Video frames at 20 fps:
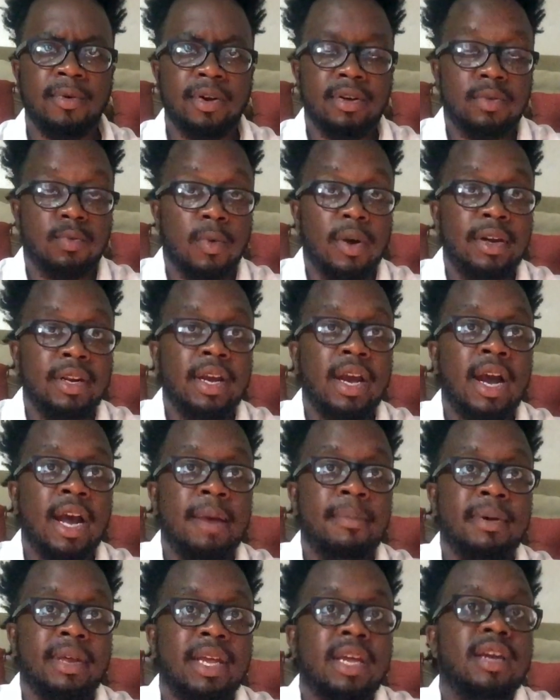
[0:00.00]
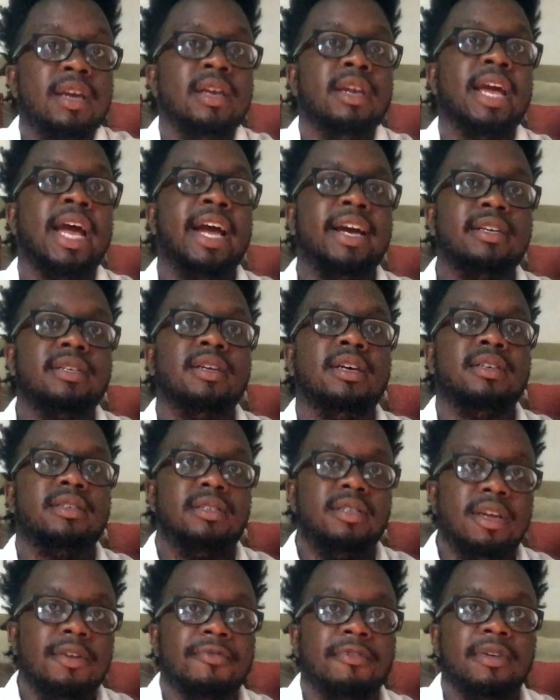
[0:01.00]
Where it's one guy, but he can
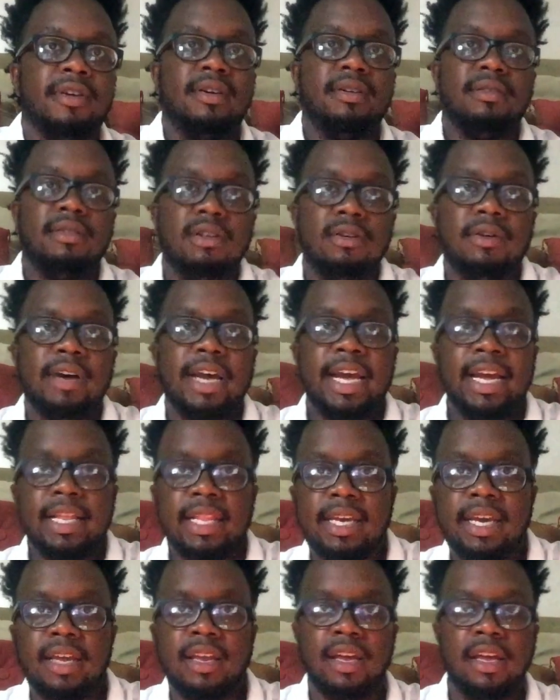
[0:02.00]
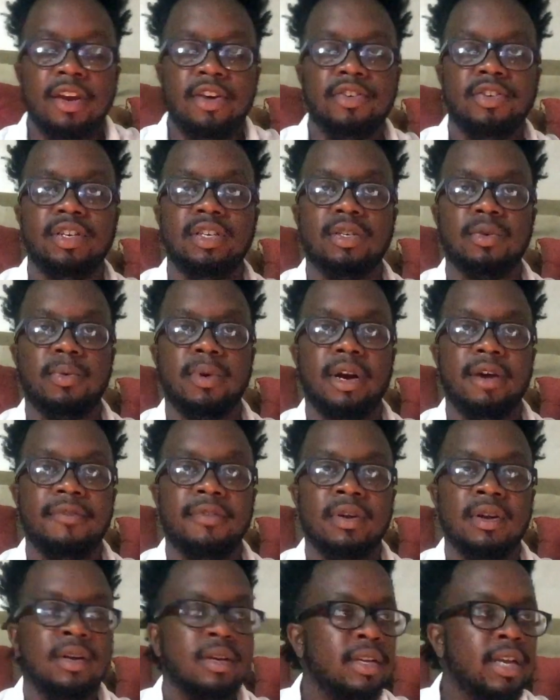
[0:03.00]
access different little alien energies or
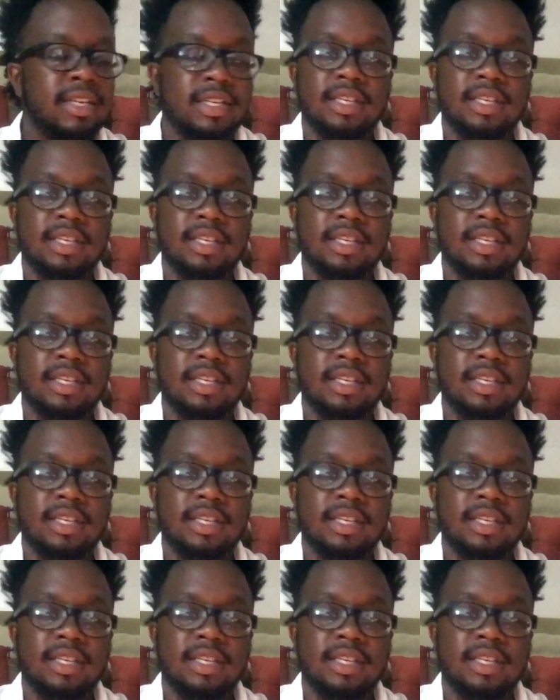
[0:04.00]
whatever.